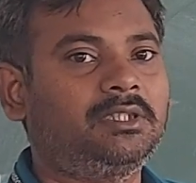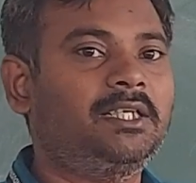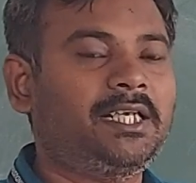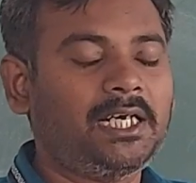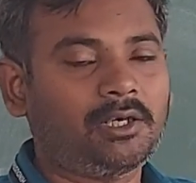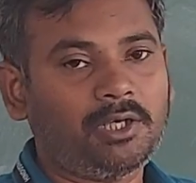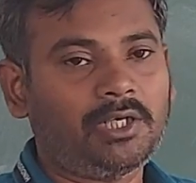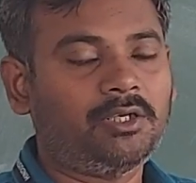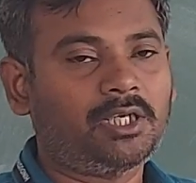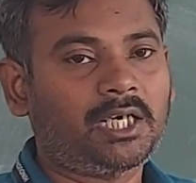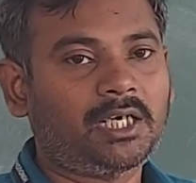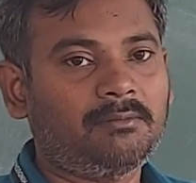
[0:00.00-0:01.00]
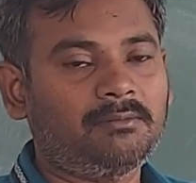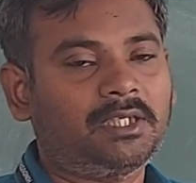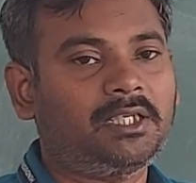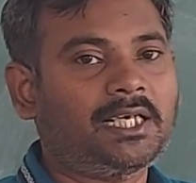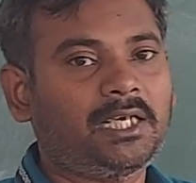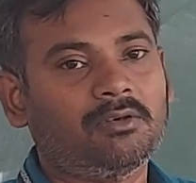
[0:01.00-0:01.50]
then calculate your RM,
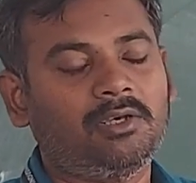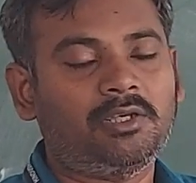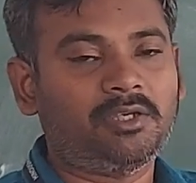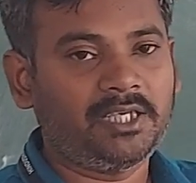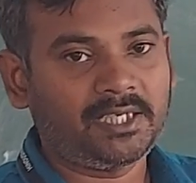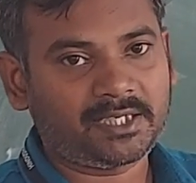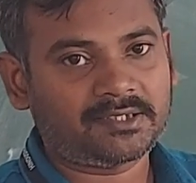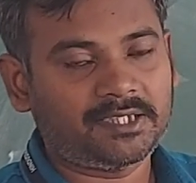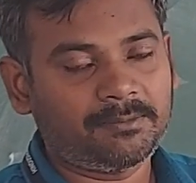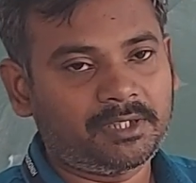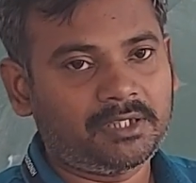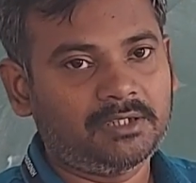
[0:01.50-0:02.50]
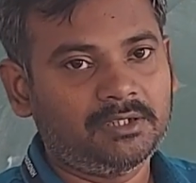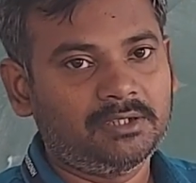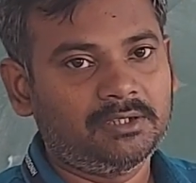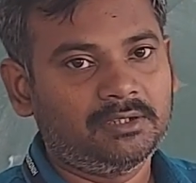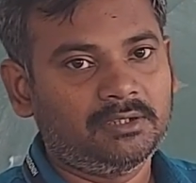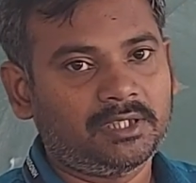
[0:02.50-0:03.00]
then calculate your intercept
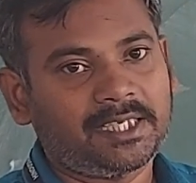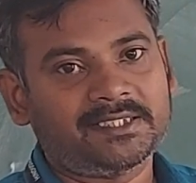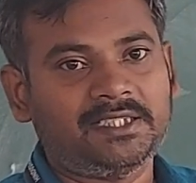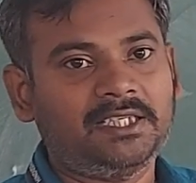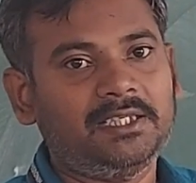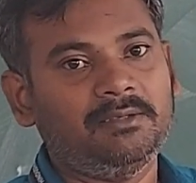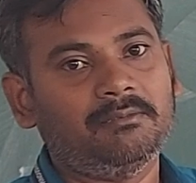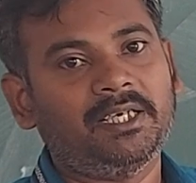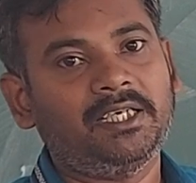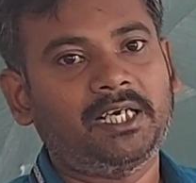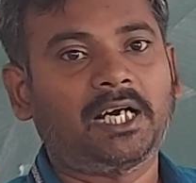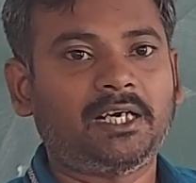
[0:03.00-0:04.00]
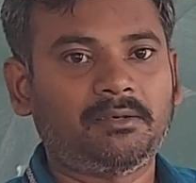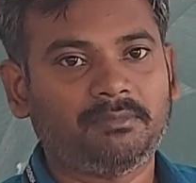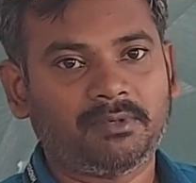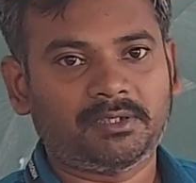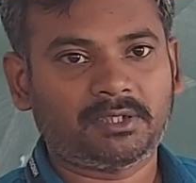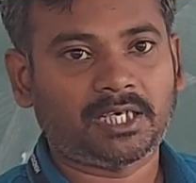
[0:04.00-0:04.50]
XD by R
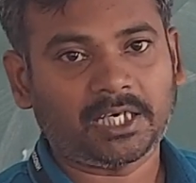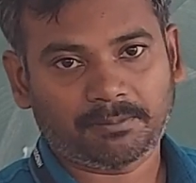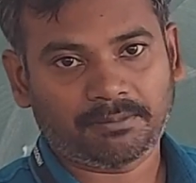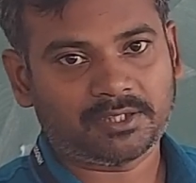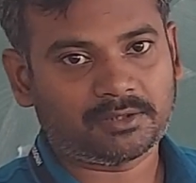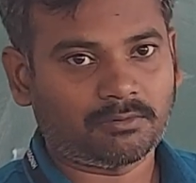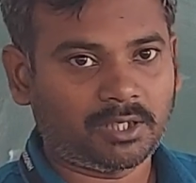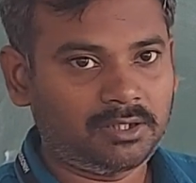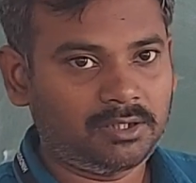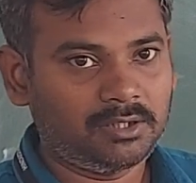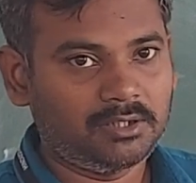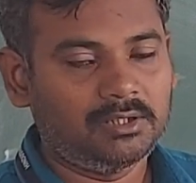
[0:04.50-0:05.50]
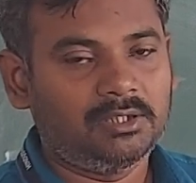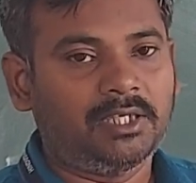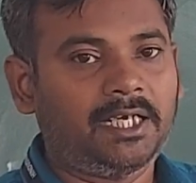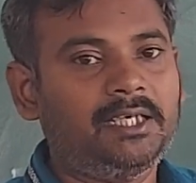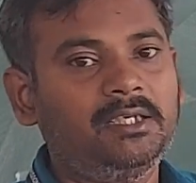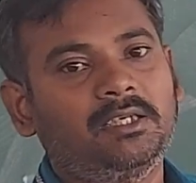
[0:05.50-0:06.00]
plus 1,
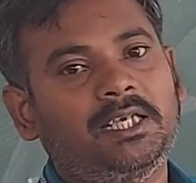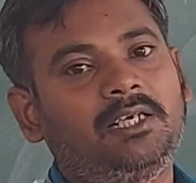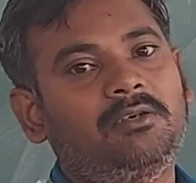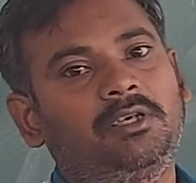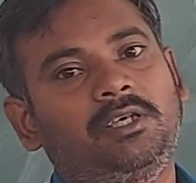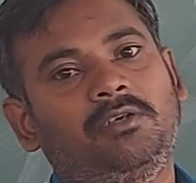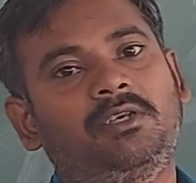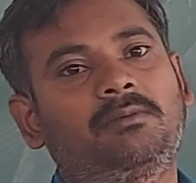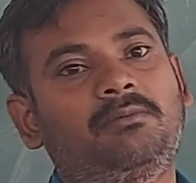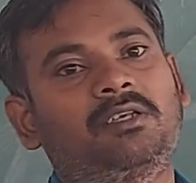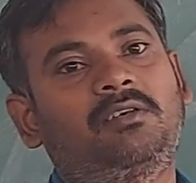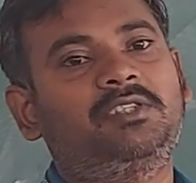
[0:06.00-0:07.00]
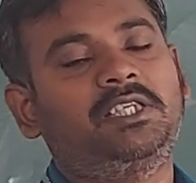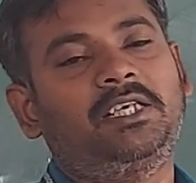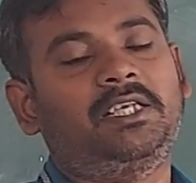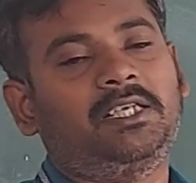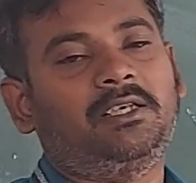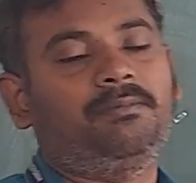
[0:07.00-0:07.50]
and calculate your number of
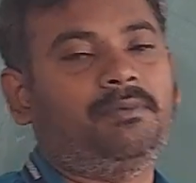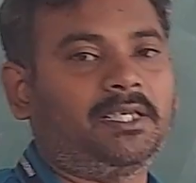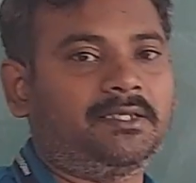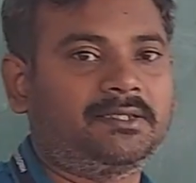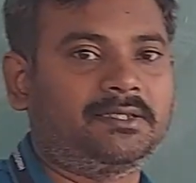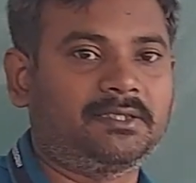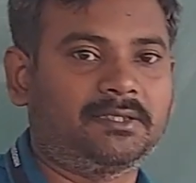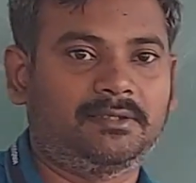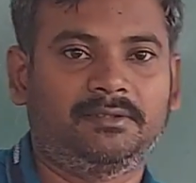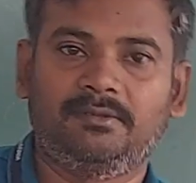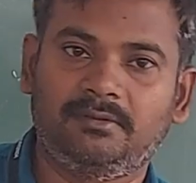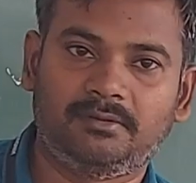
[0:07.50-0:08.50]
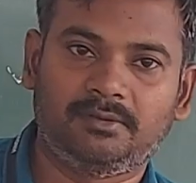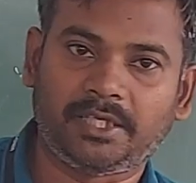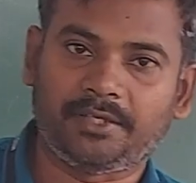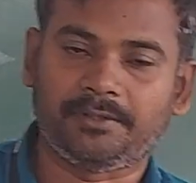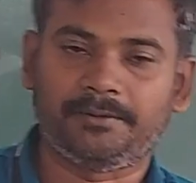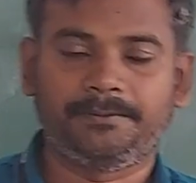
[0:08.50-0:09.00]
theoretical plates.
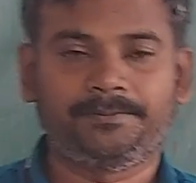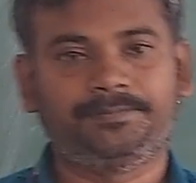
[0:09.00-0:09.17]
Thank you.